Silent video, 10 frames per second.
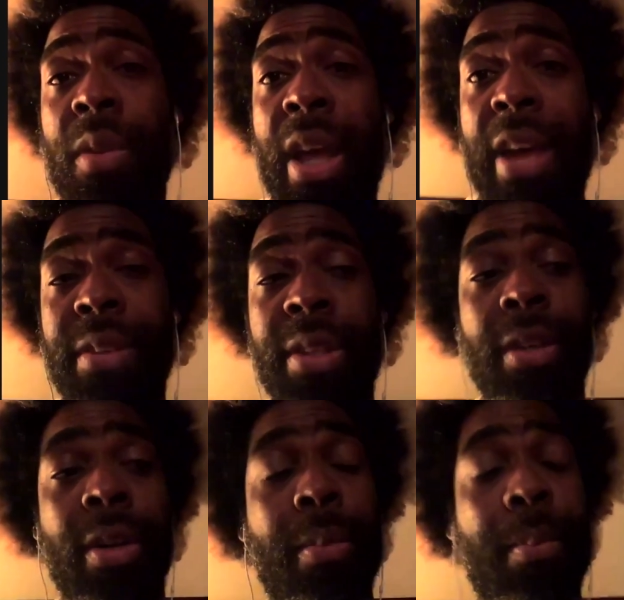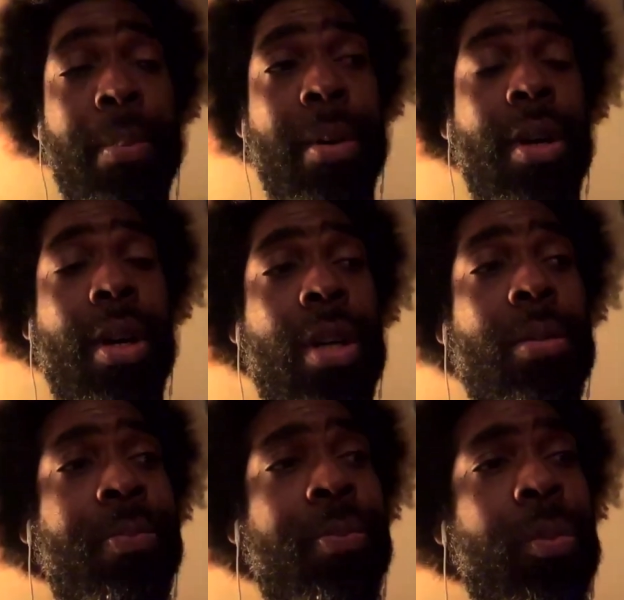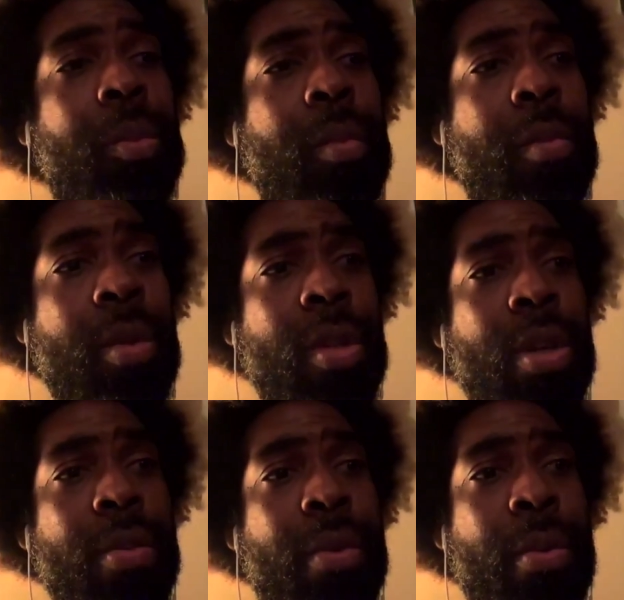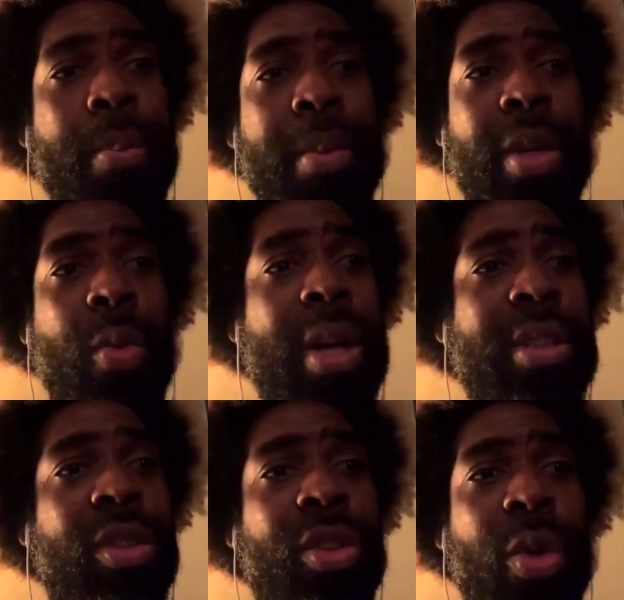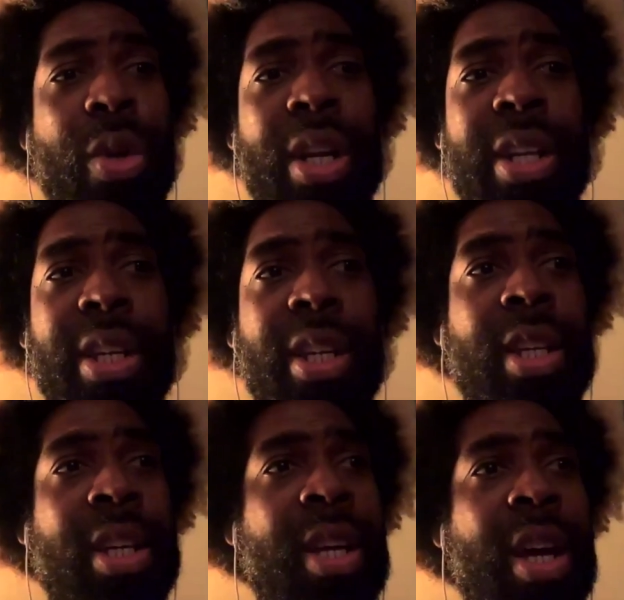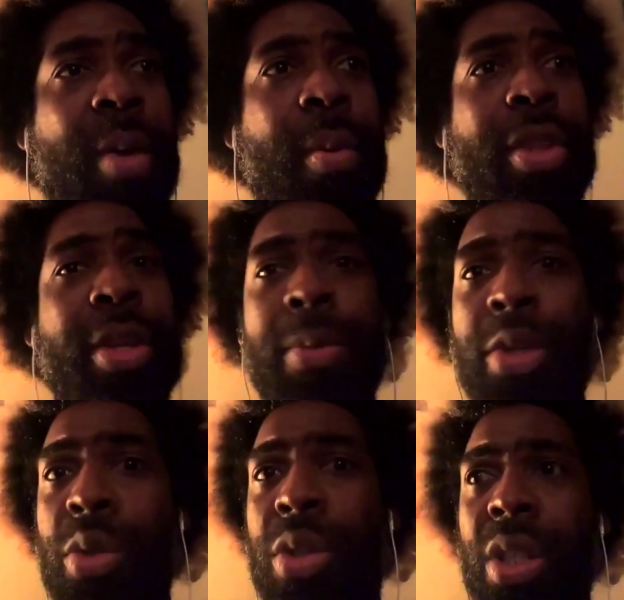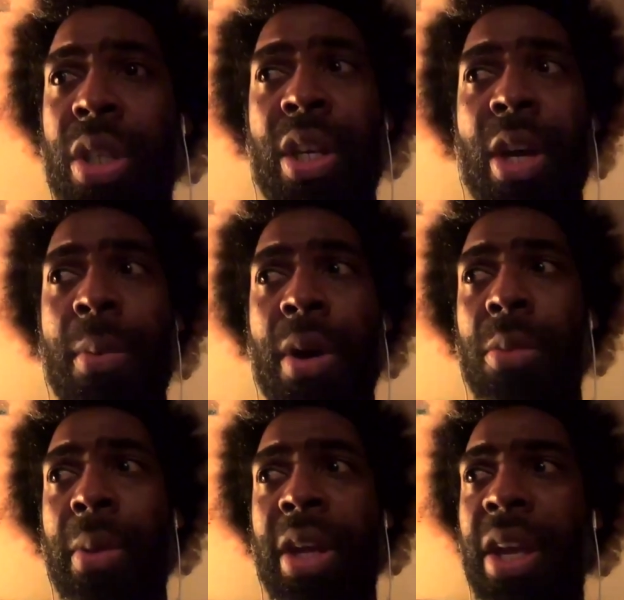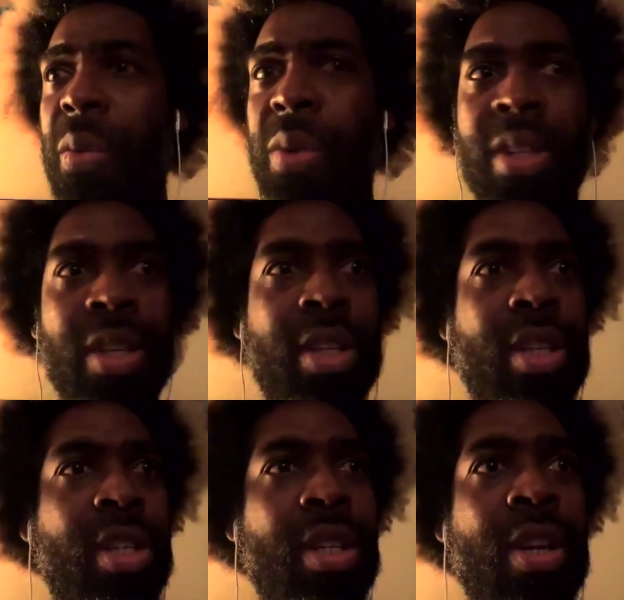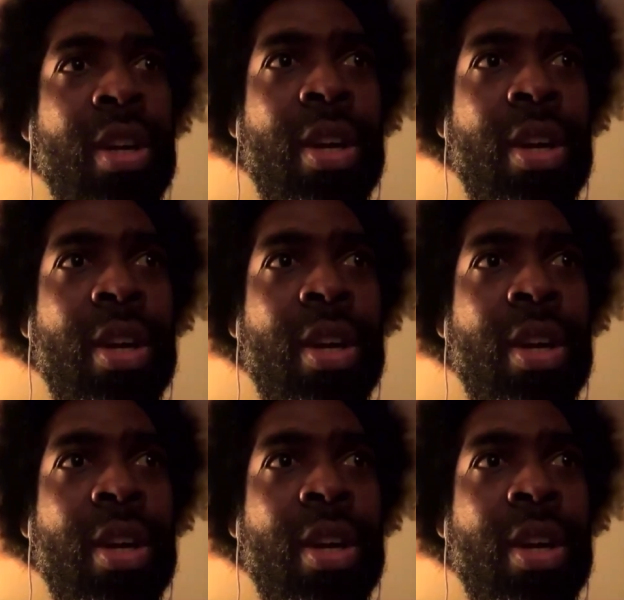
have in there. But for me, it was totally about the music, about my heritage,